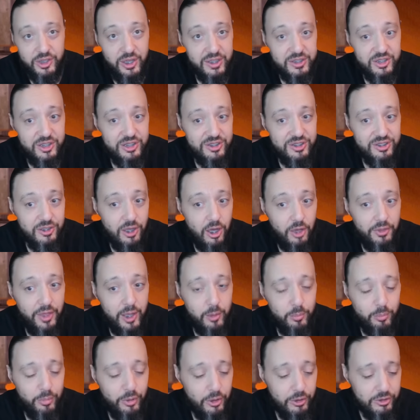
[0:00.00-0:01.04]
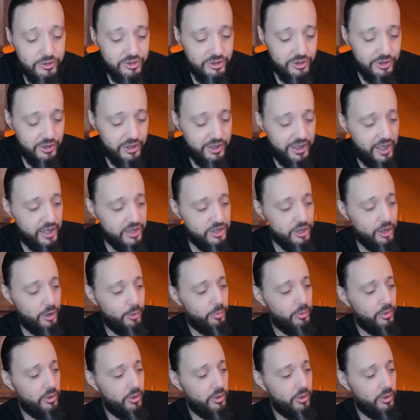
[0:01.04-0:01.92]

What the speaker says: I actually saw that in person. Ketchup,